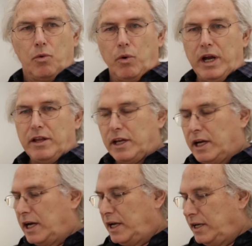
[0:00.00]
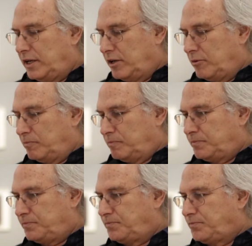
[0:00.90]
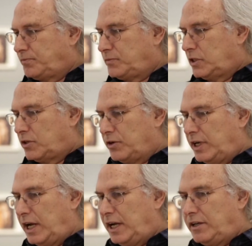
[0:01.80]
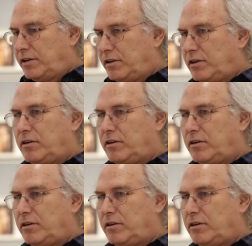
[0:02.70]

way that I create